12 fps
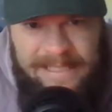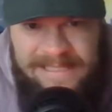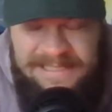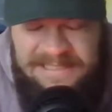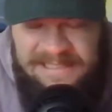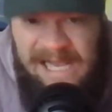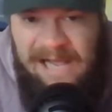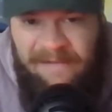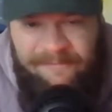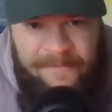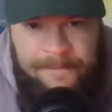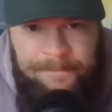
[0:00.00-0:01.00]
he's
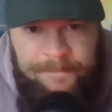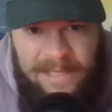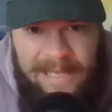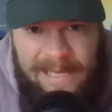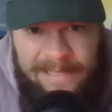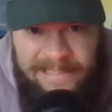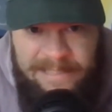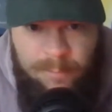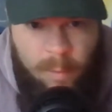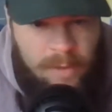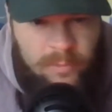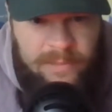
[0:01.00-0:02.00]
tough and he
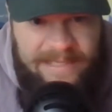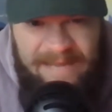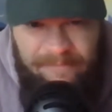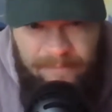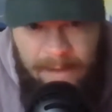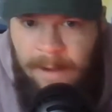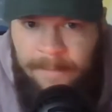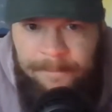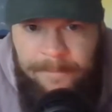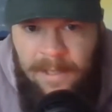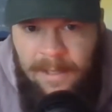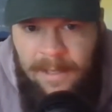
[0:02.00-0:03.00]
won't give
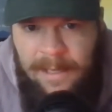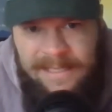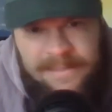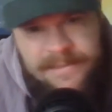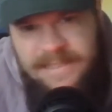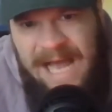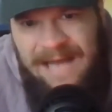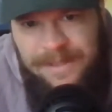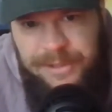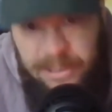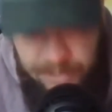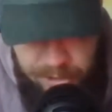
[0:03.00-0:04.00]
up. He's
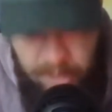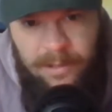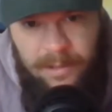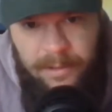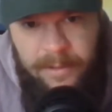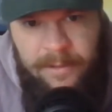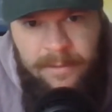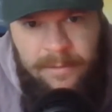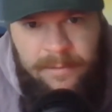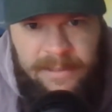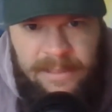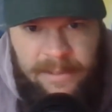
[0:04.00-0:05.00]
not deterred.
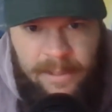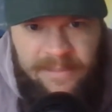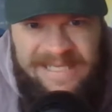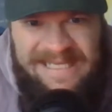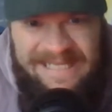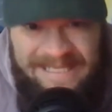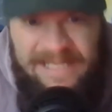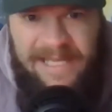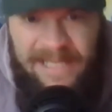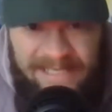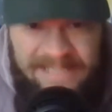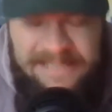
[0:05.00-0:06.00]
You know,
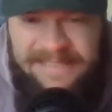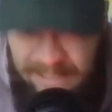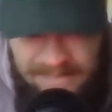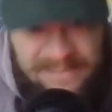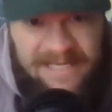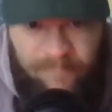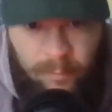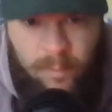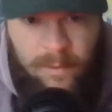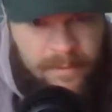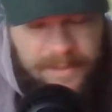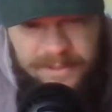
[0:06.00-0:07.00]
he does have a
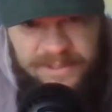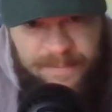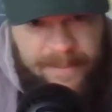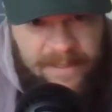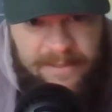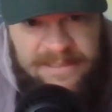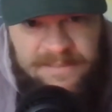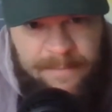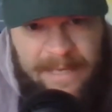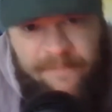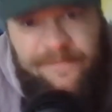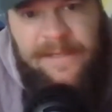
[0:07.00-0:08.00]
warrior spirit. Doesn't
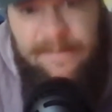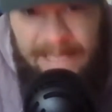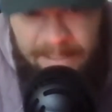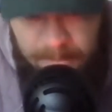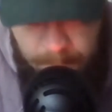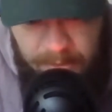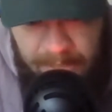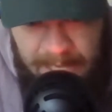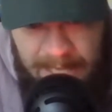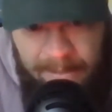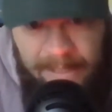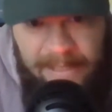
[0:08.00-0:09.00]
matter if you like him or
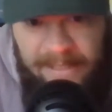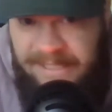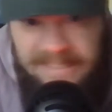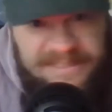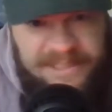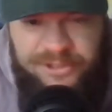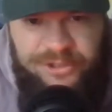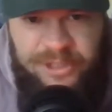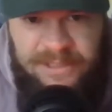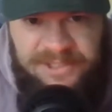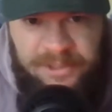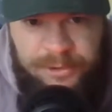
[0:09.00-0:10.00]
not. This is
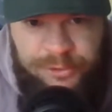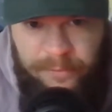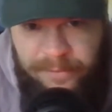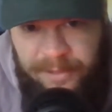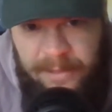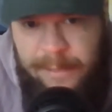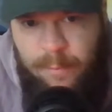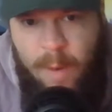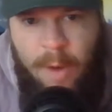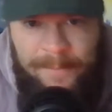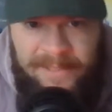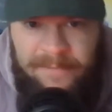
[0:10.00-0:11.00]
just the truth. And he
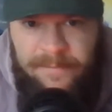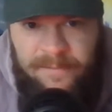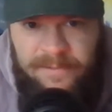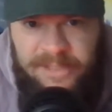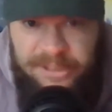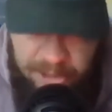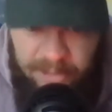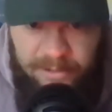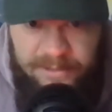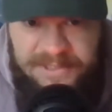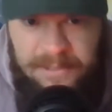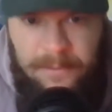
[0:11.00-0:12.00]
won't be
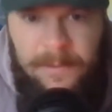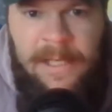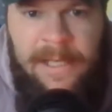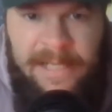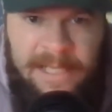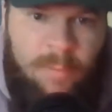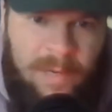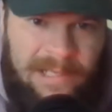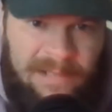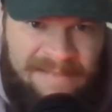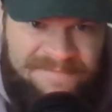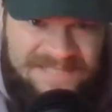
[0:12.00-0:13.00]
deterred. So he will
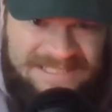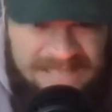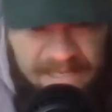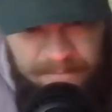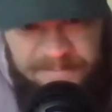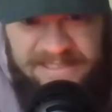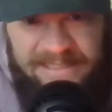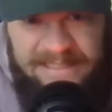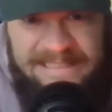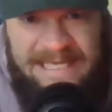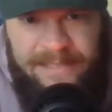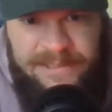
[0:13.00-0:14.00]
have some
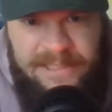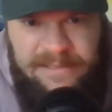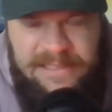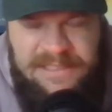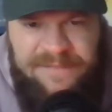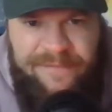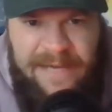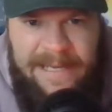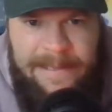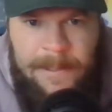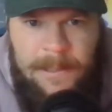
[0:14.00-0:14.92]
success in this fight.